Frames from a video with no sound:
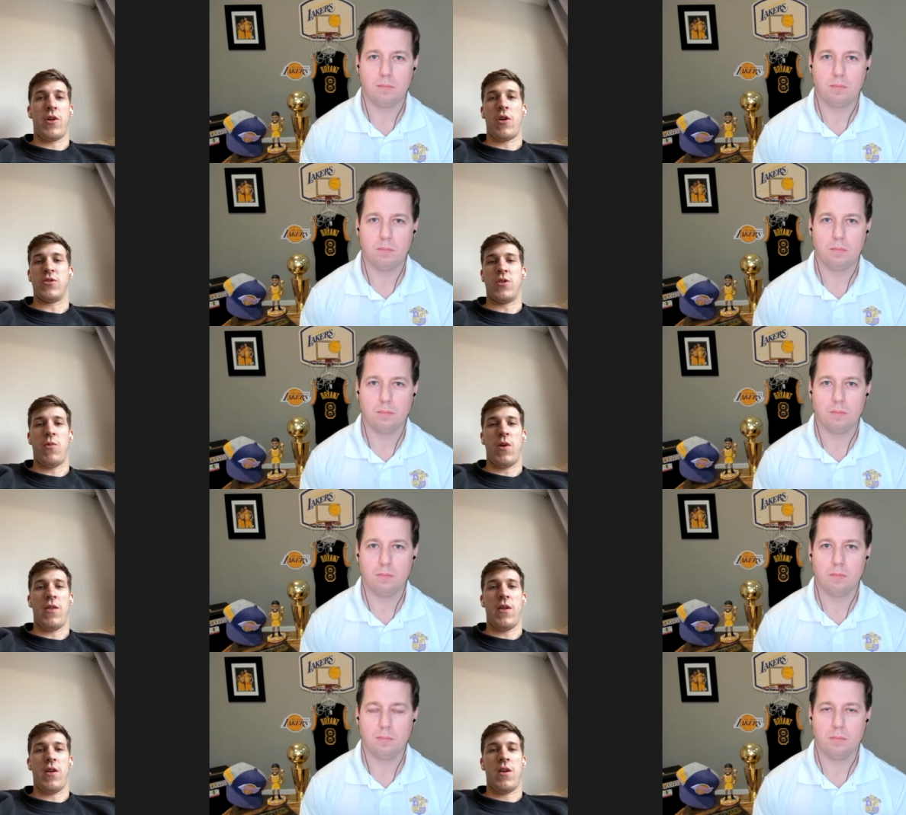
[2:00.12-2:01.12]
Speaker 1: wanted to go
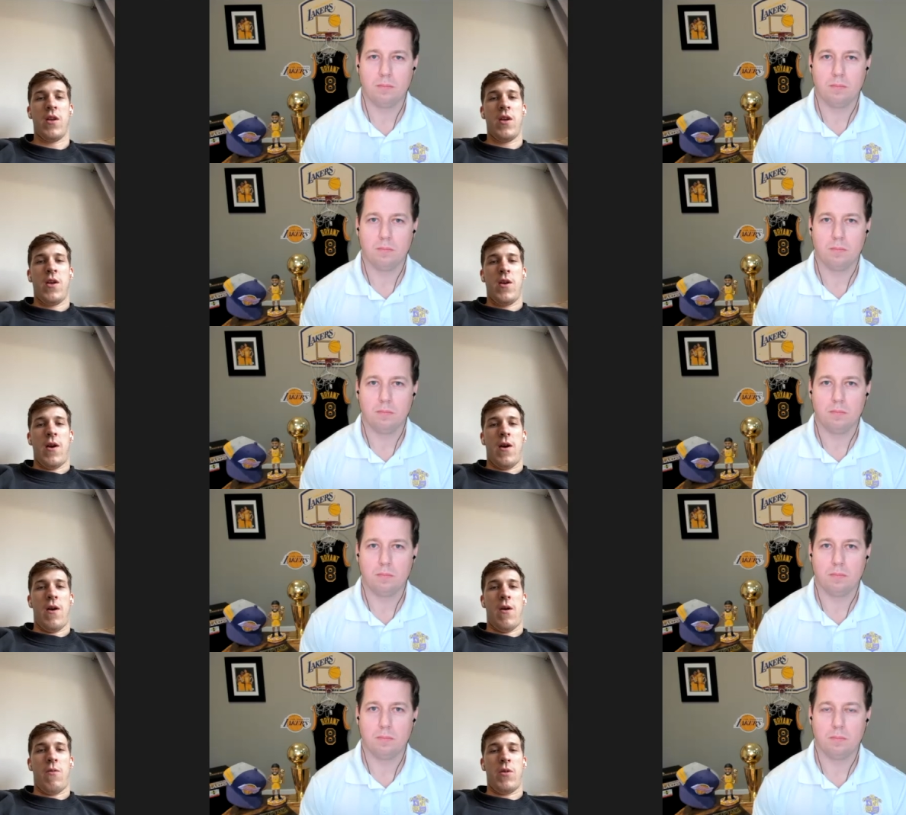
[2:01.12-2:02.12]
somewhere that
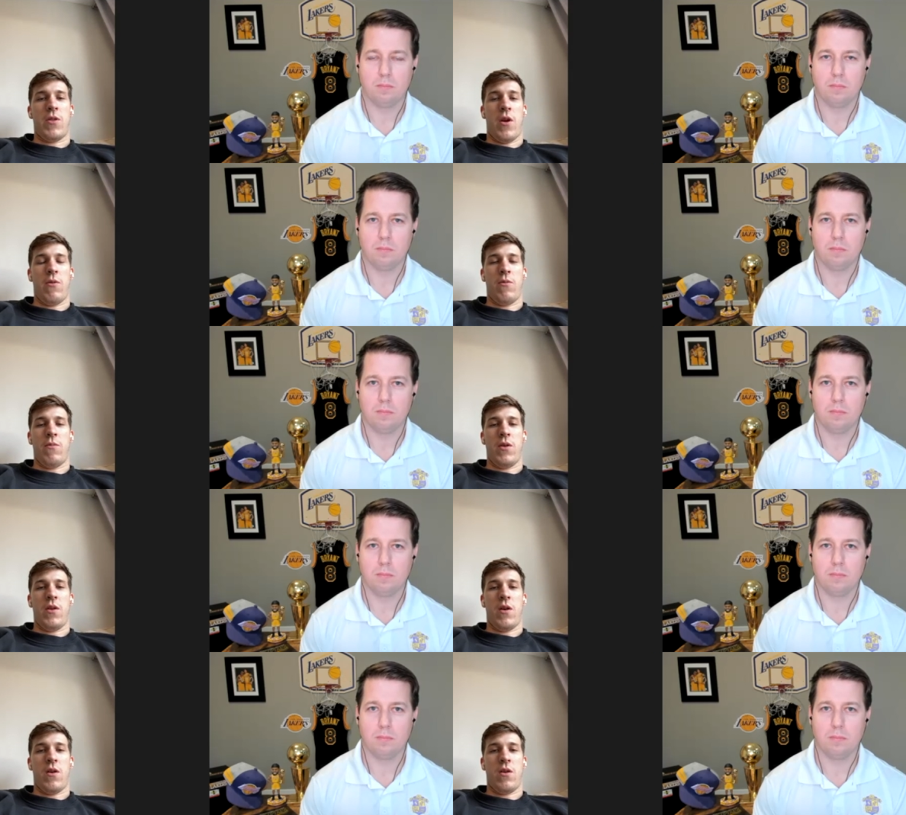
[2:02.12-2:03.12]
uh, we thought it would
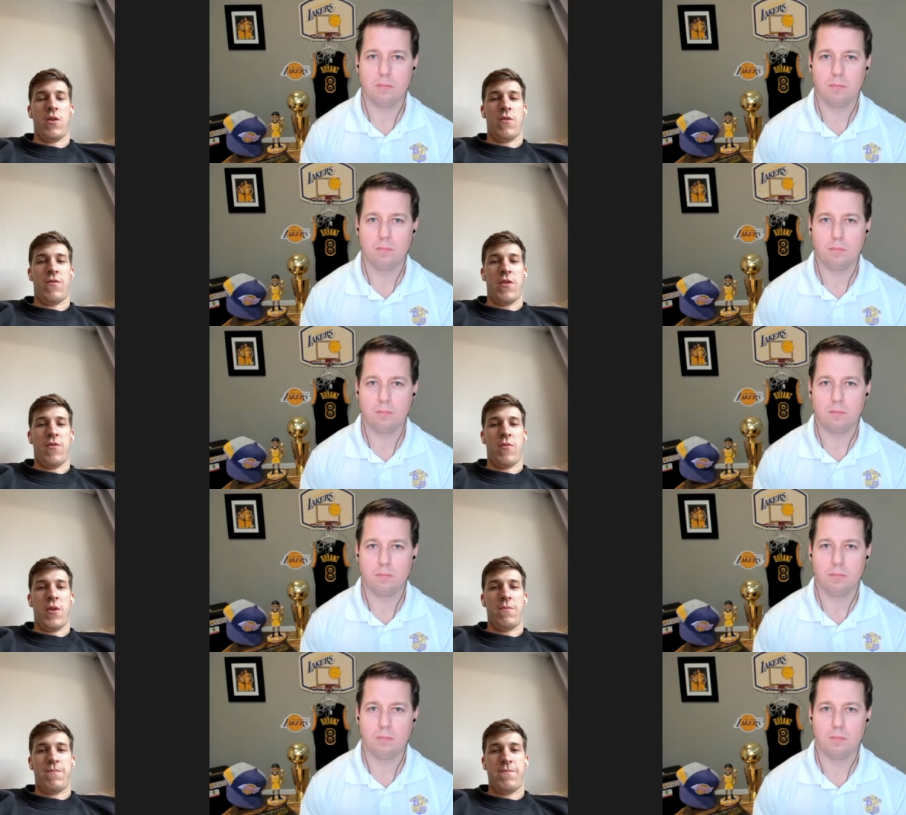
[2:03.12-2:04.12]
be a good fit
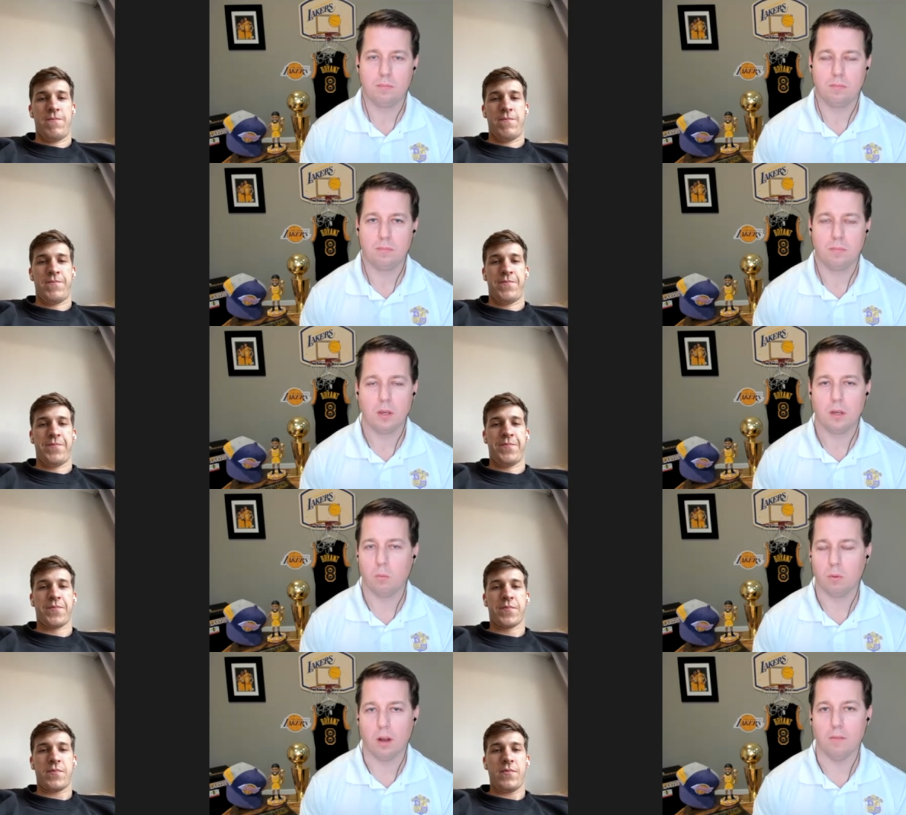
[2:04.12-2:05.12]
for me.
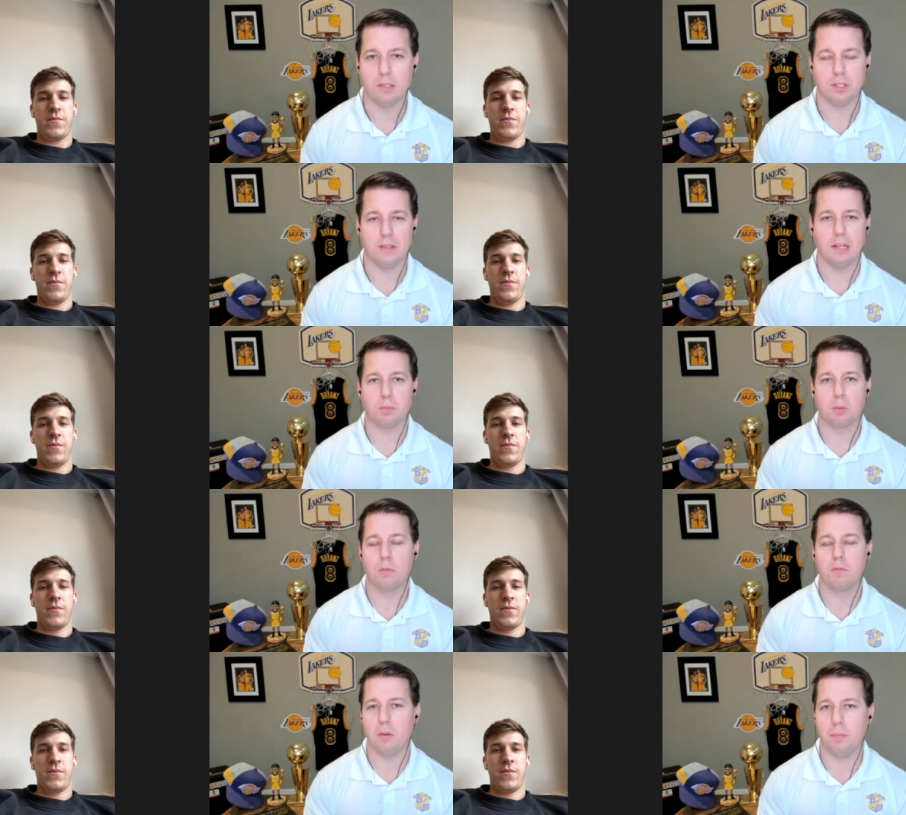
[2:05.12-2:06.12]
Speaker 2: Well, obviously, that's
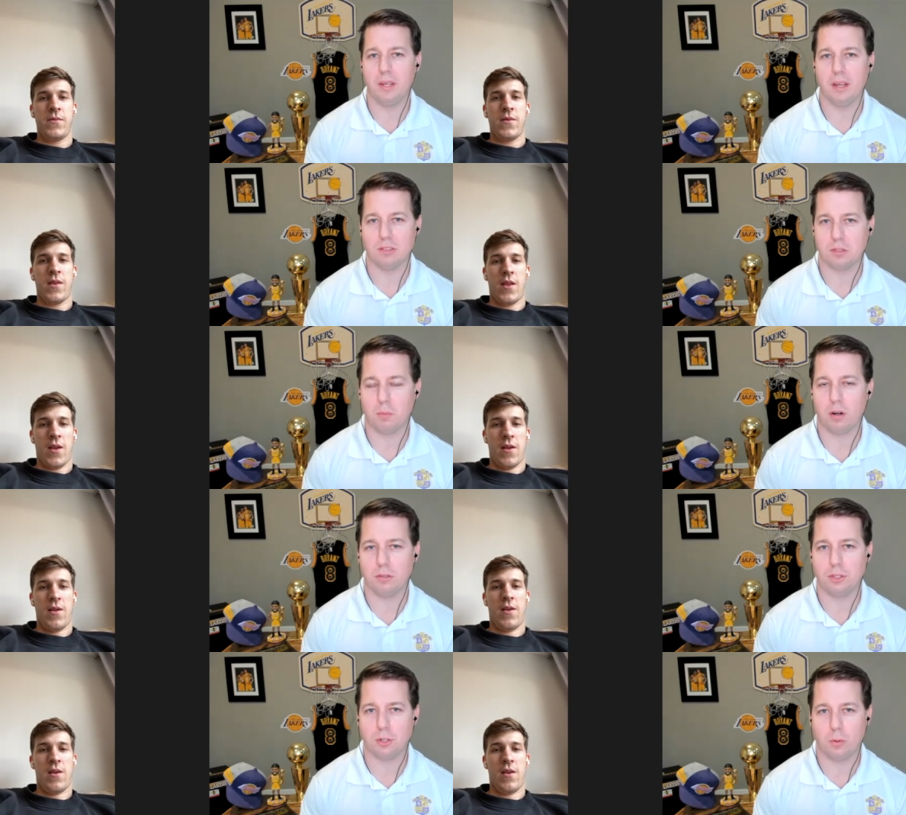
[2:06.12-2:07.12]
proven to be a
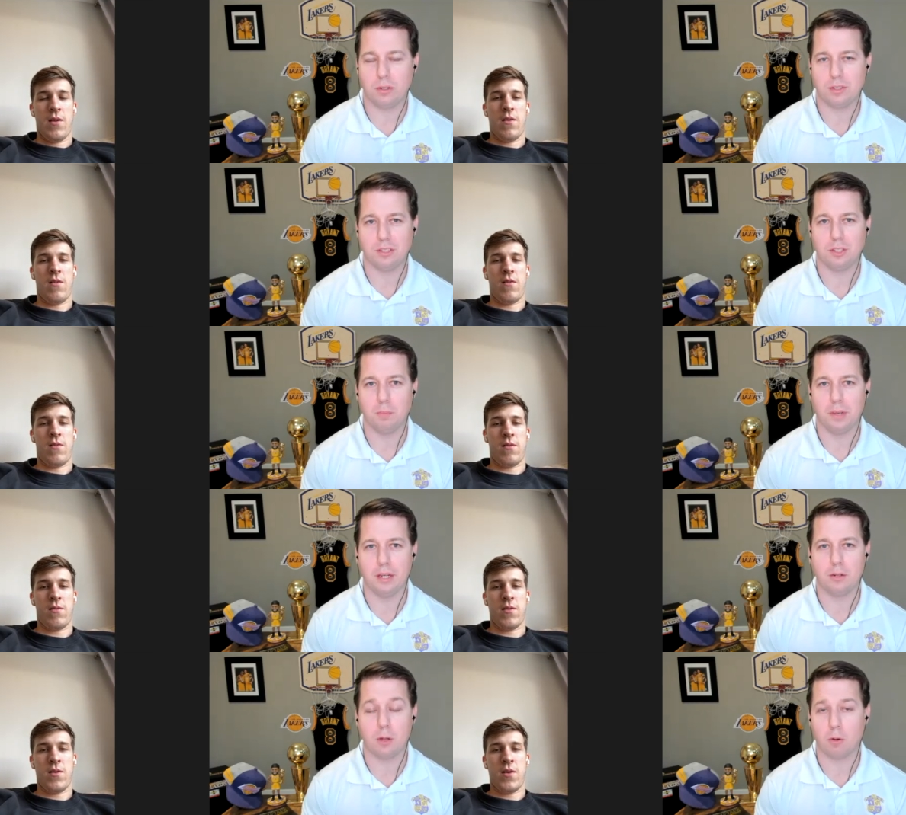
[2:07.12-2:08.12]
smart choice that you
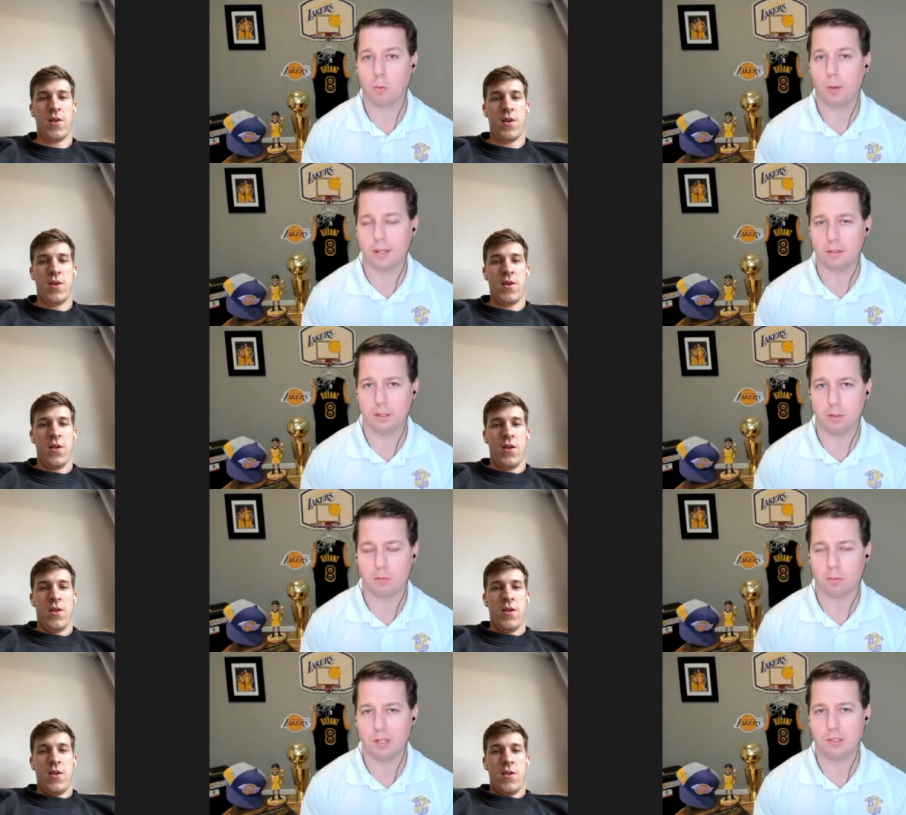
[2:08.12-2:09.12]
made. How quickly
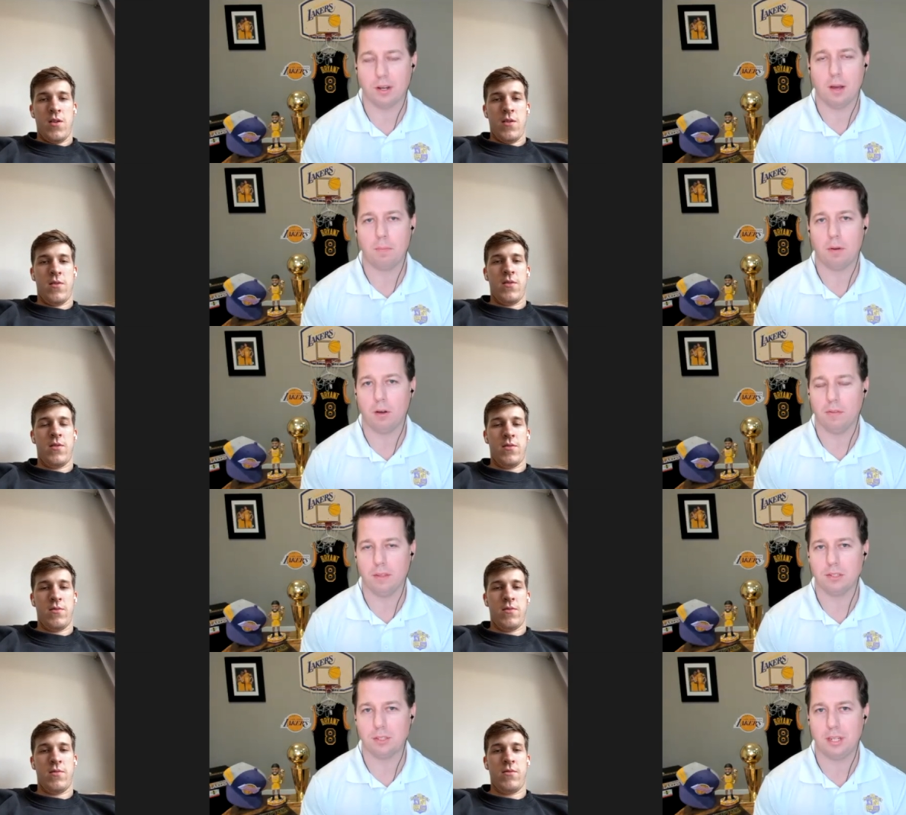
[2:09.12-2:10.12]
you've risen up on
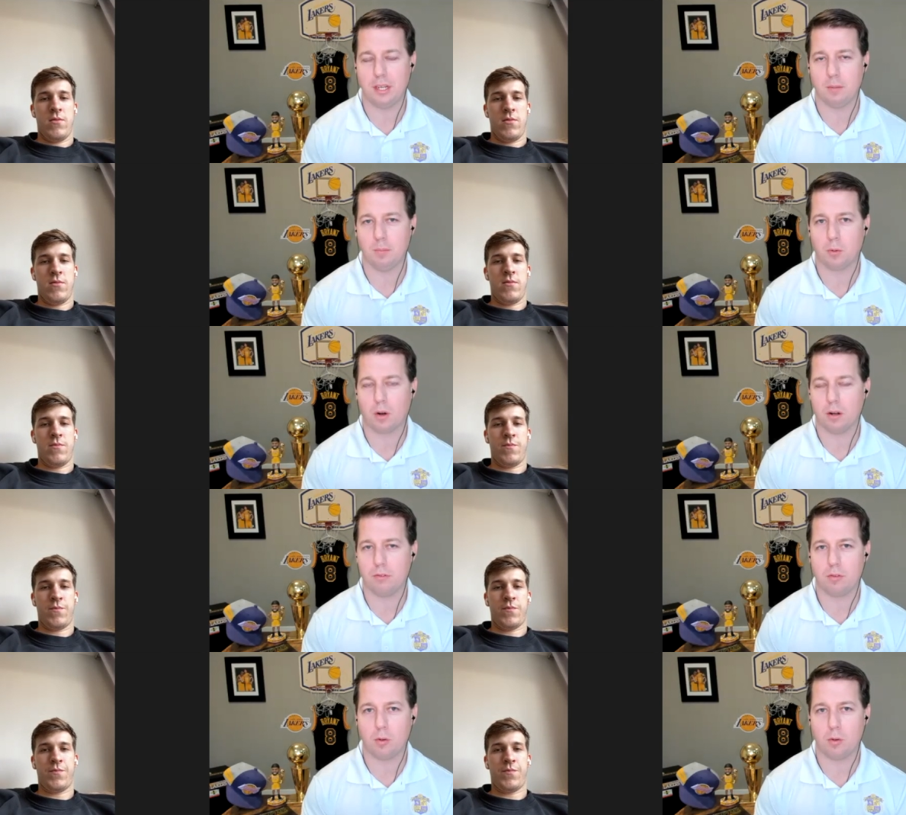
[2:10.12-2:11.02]
this team. You were on a